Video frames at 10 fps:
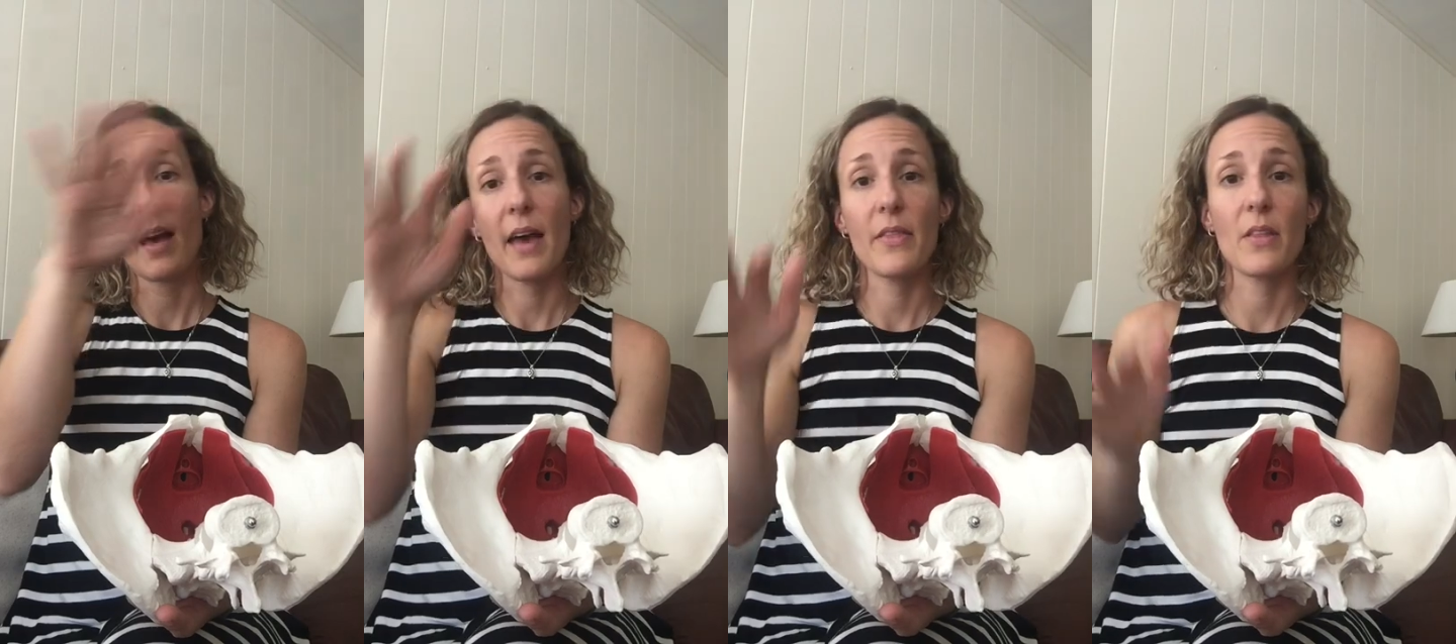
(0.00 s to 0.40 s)

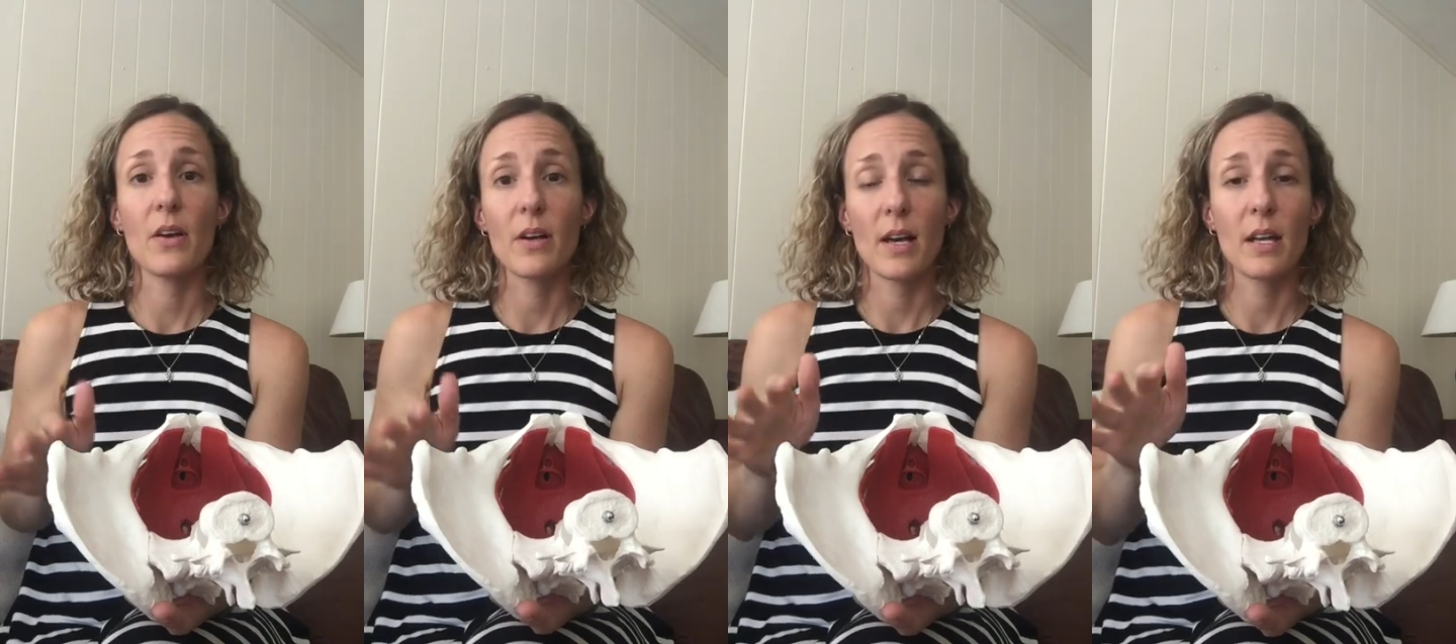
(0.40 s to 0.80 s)
and
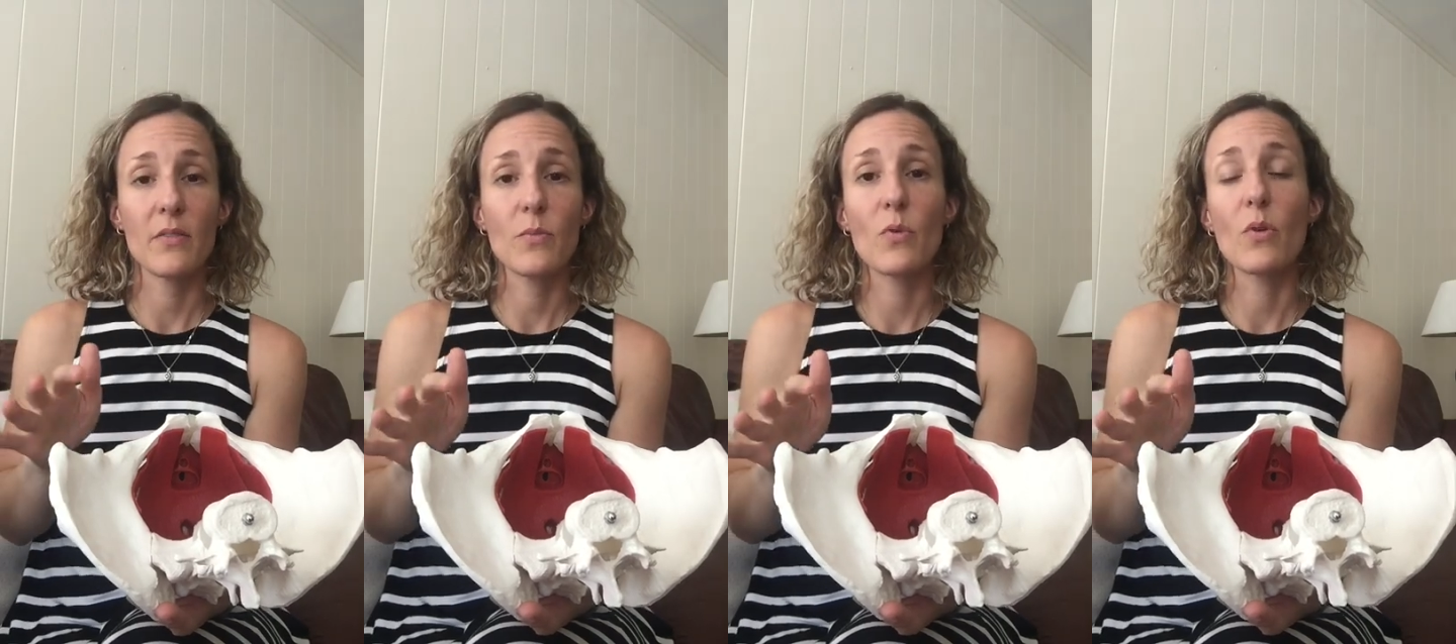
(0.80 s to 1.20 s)
the kind
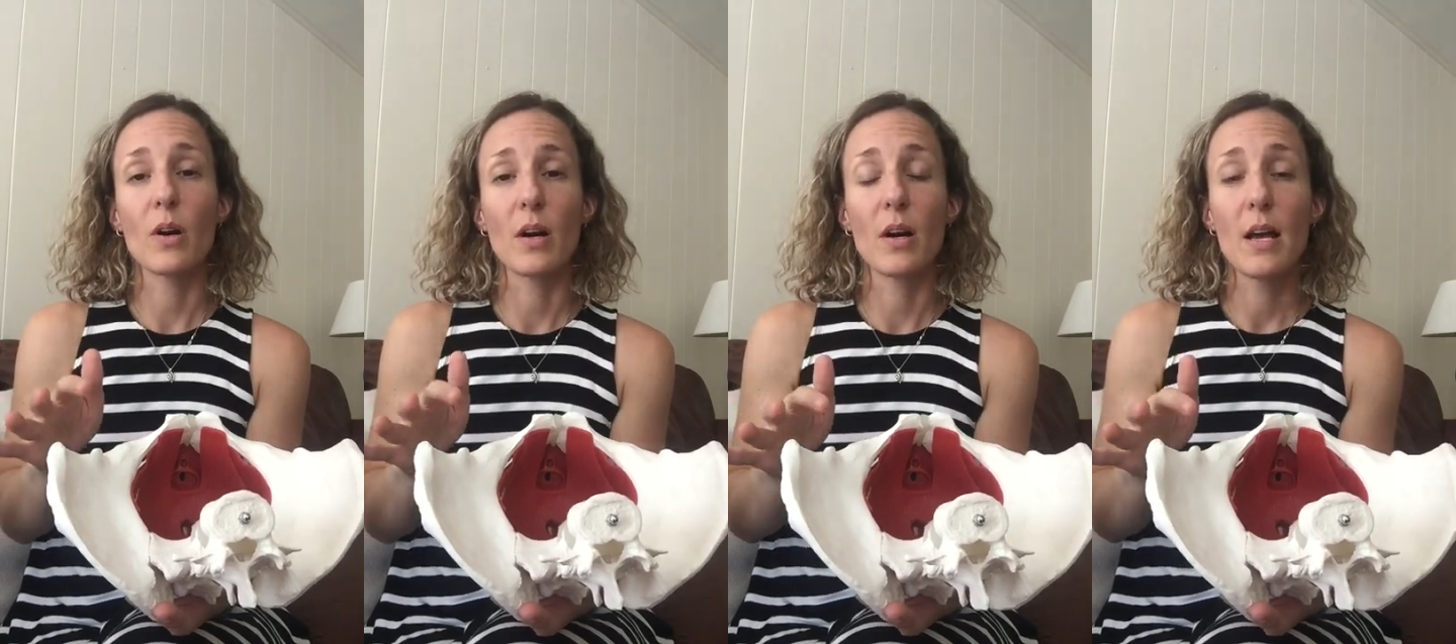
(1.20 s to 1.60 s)
of
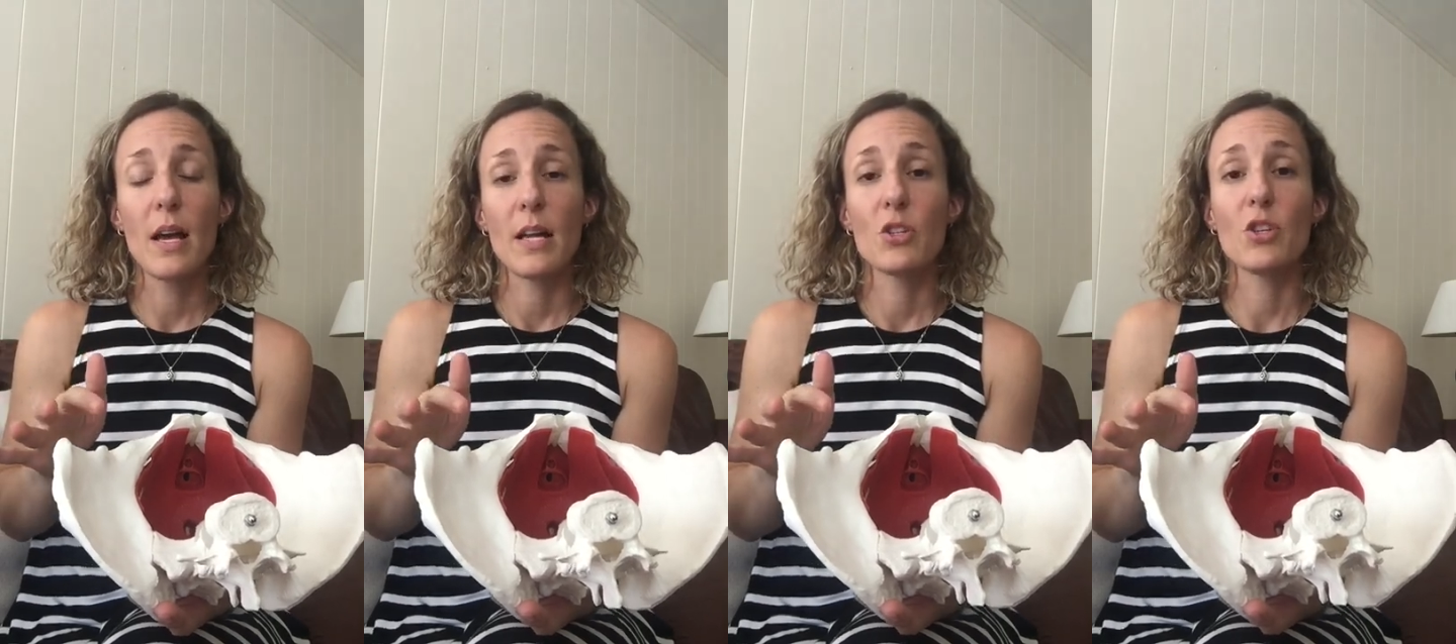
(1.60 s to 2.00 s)
more
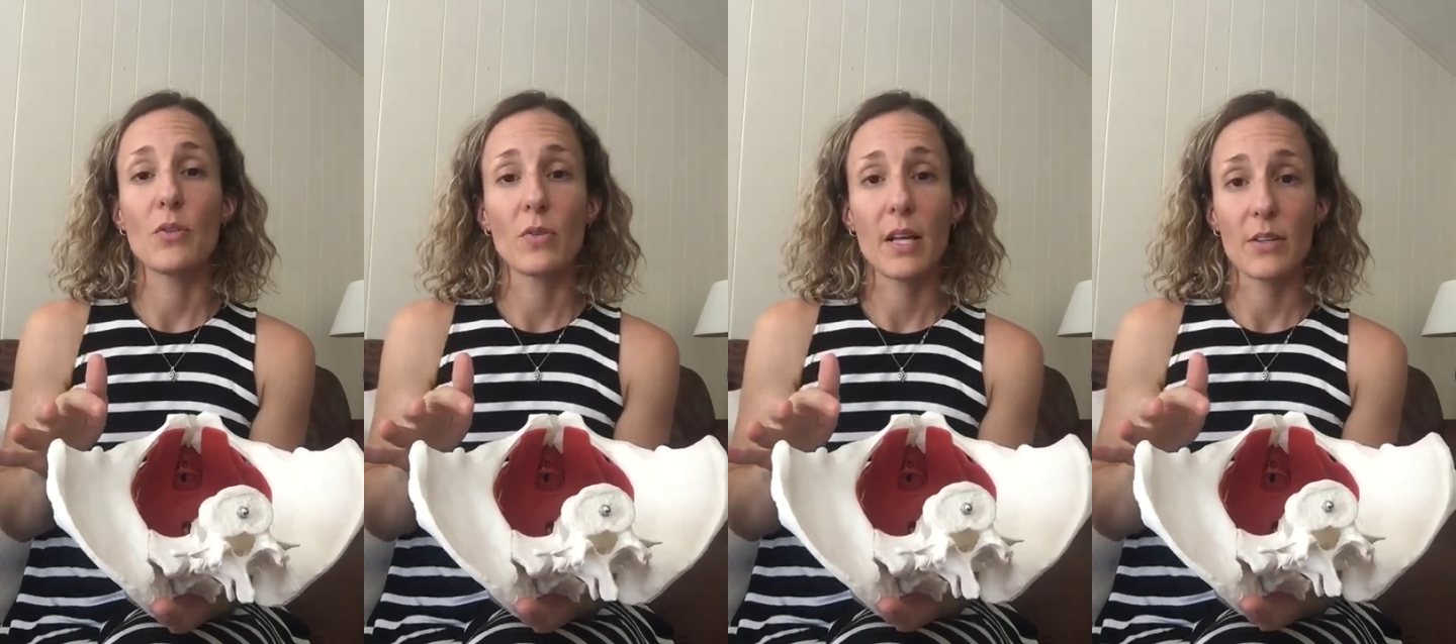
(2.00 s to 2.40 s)

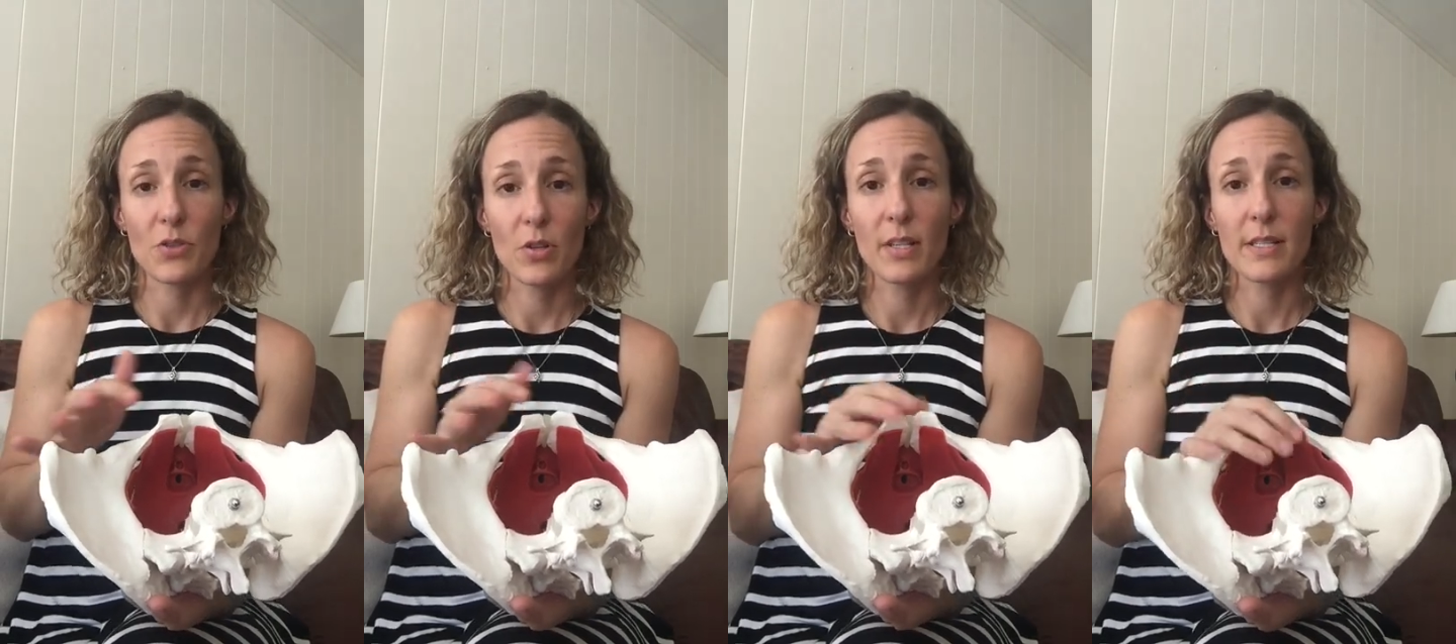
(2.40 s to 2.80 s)
general
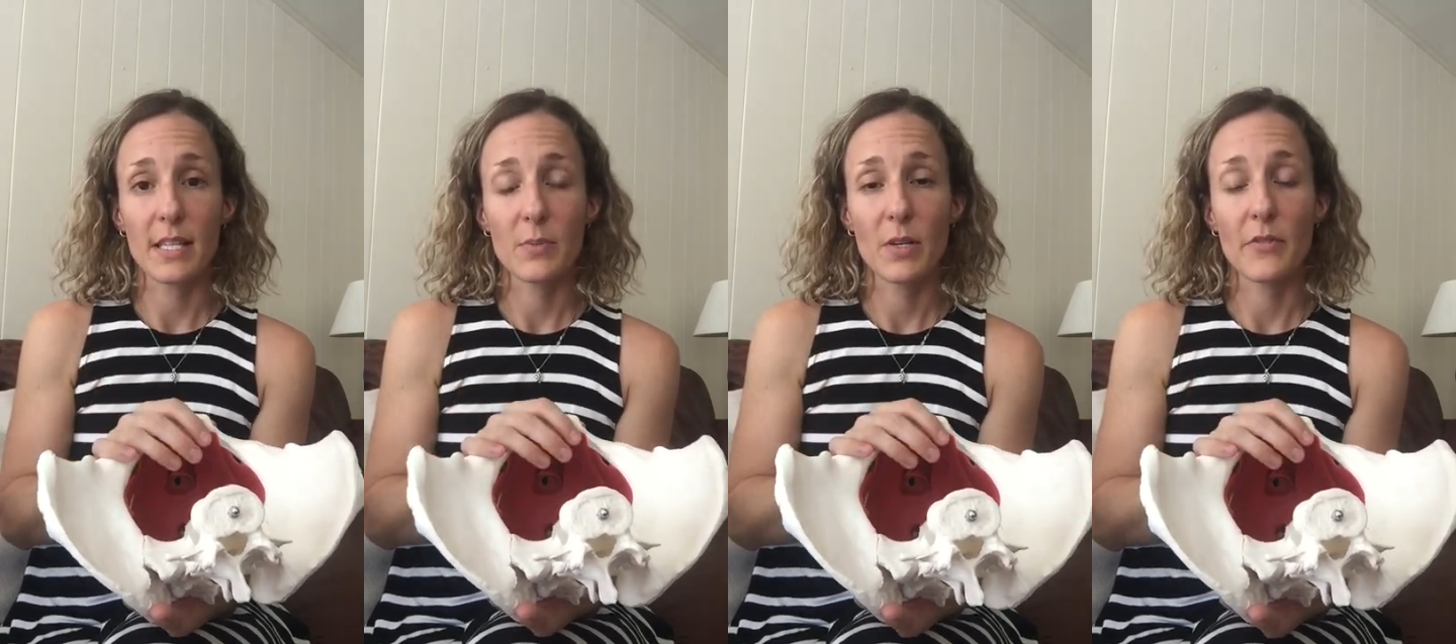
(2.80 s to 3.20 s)
external
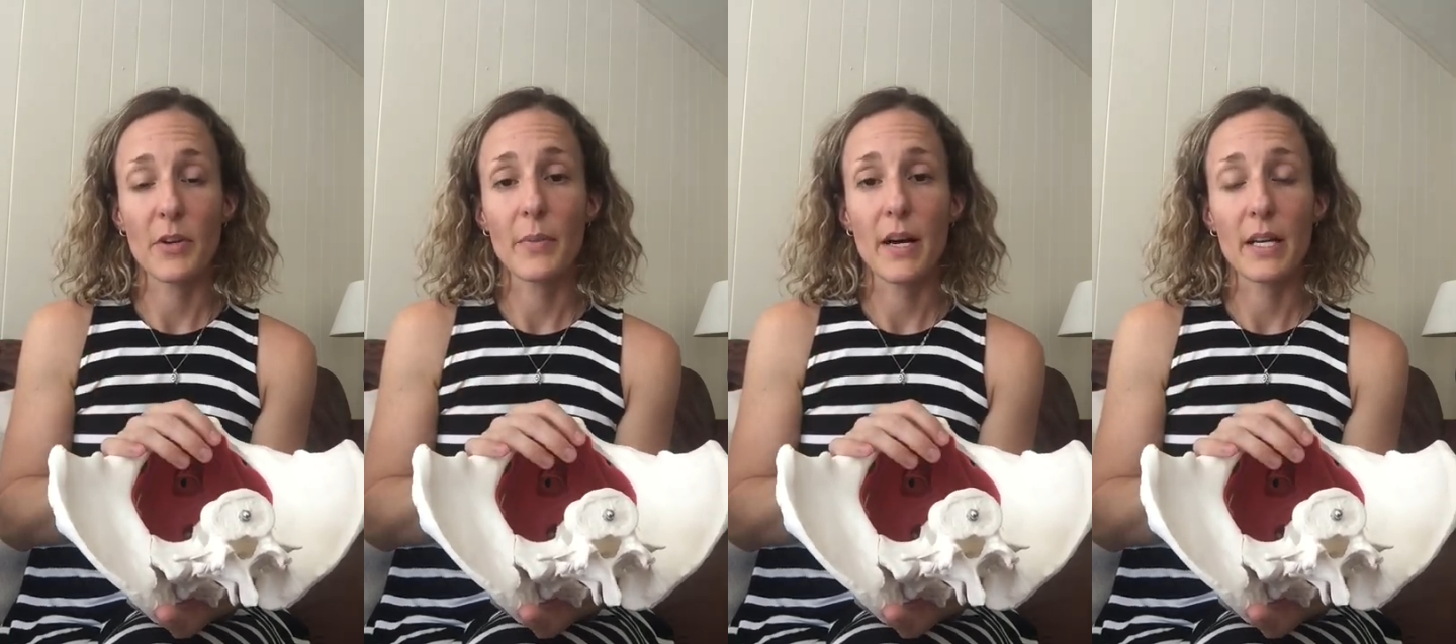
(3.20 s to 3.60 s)
assessment of
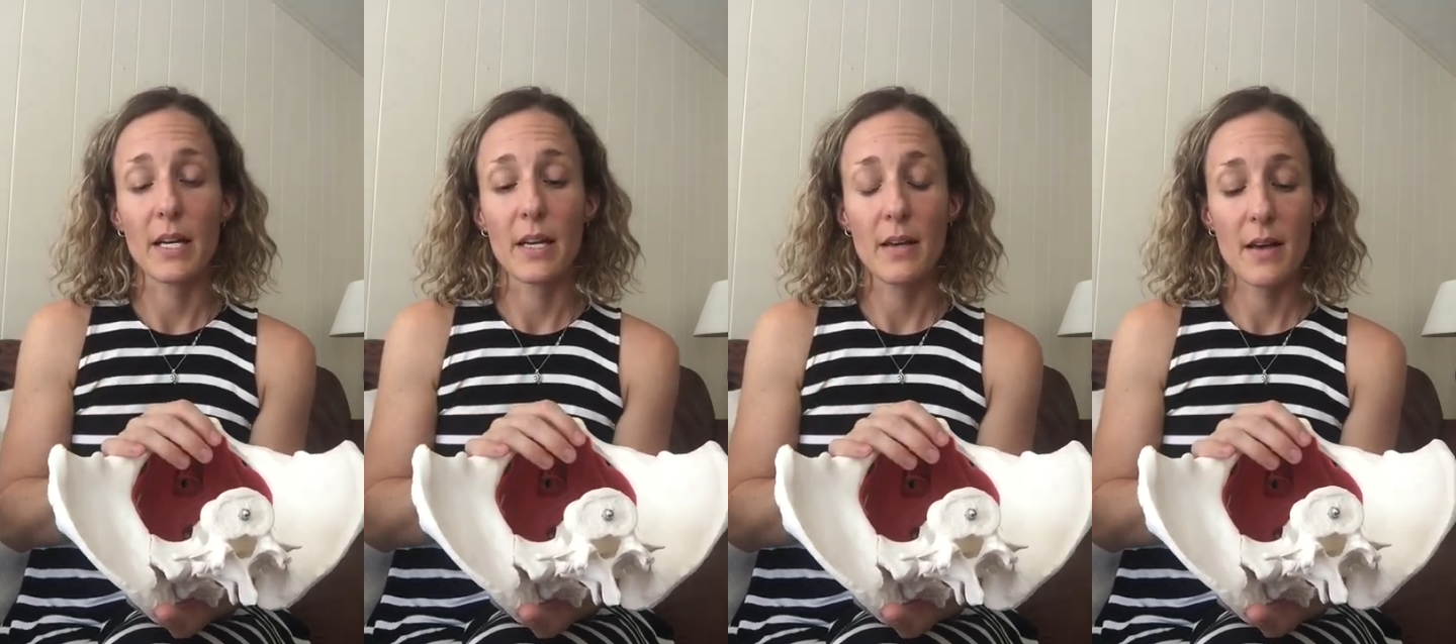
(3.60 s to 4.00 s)
your
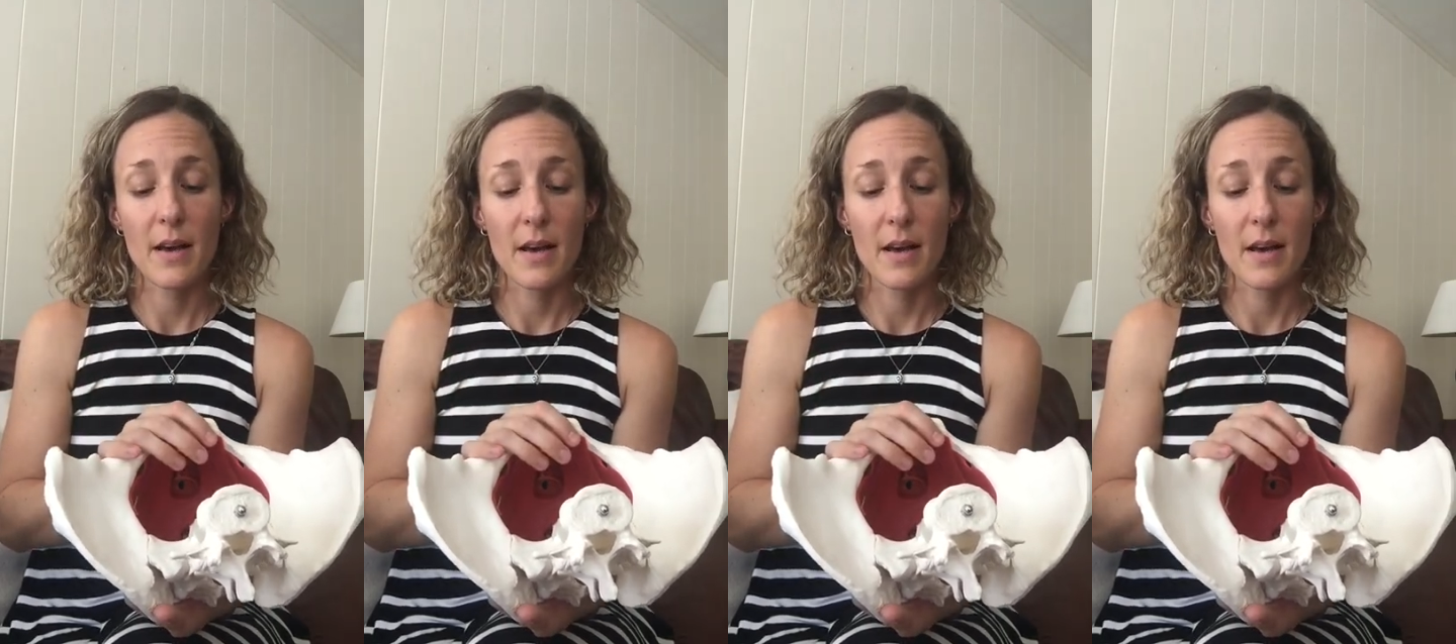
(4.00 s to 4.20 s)
body,